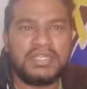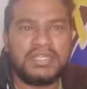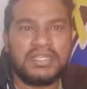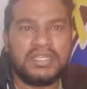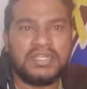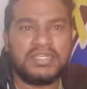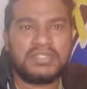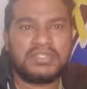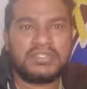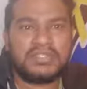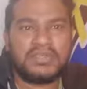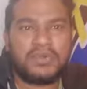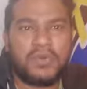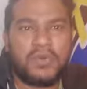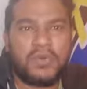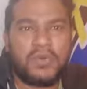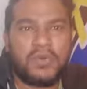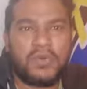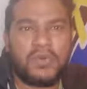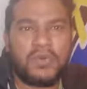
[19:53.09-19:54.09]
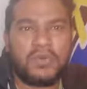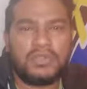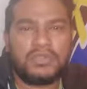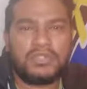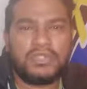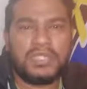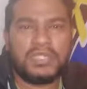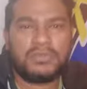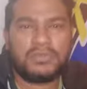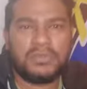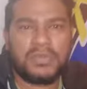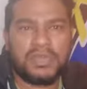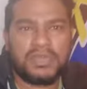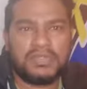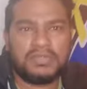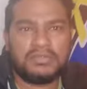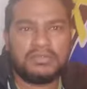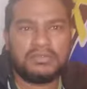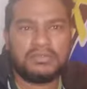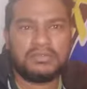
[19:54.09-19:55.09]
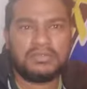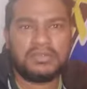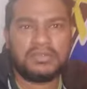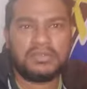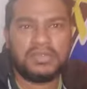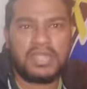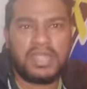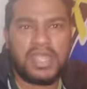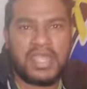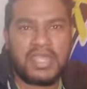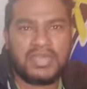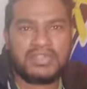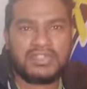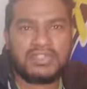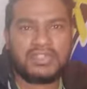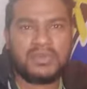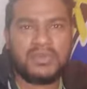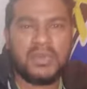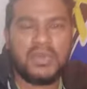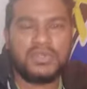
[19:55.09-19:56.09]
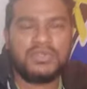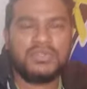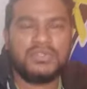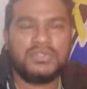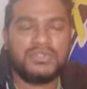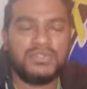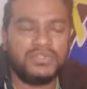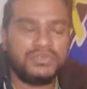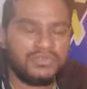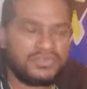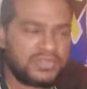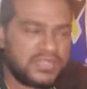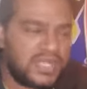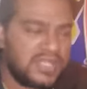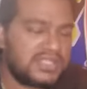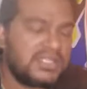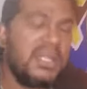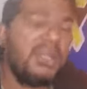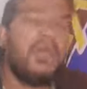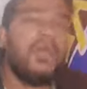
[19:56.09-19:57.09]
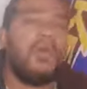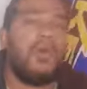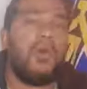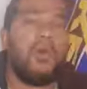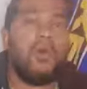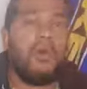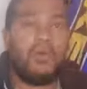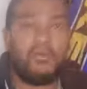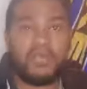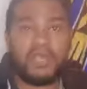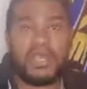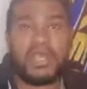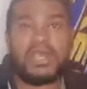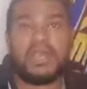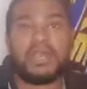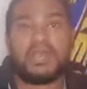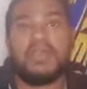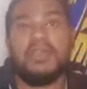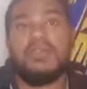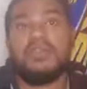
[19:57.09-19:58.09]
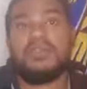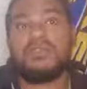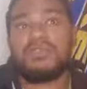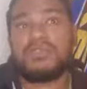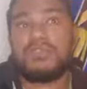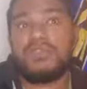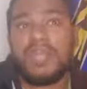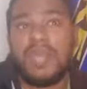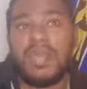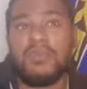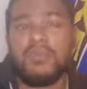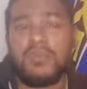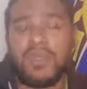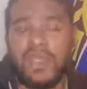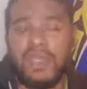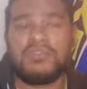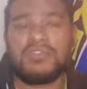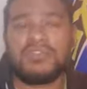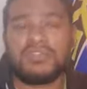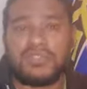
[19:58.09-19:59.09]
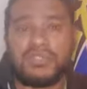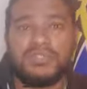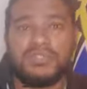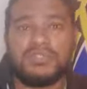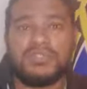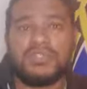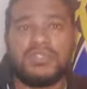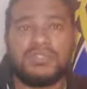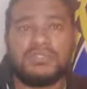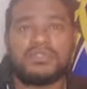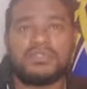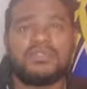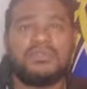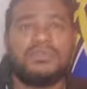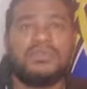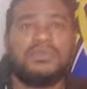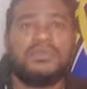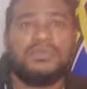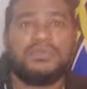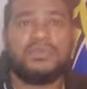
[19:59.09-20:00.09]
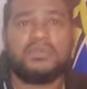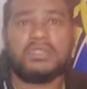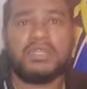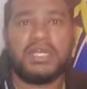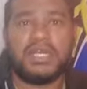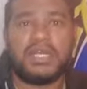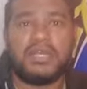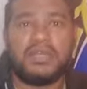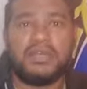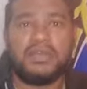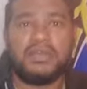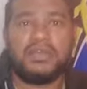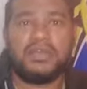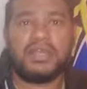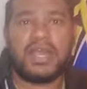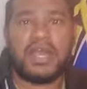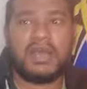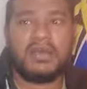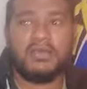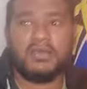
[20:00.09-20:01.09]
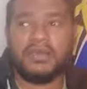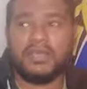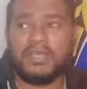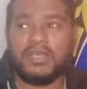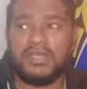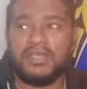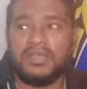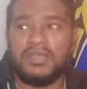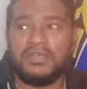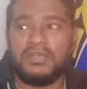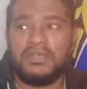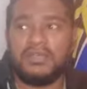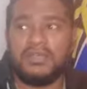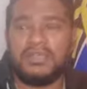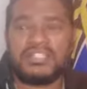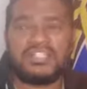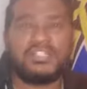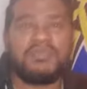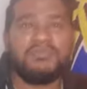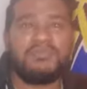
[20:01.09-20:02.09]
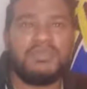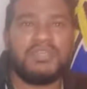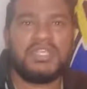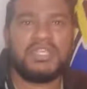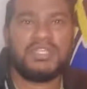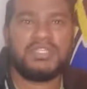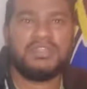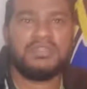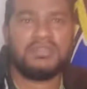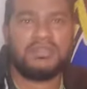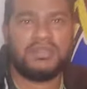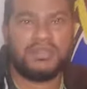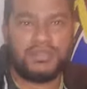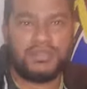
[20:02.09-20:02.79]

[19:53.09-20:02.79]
it or that one has gone too fast. Okay, so now we have a solution to our speed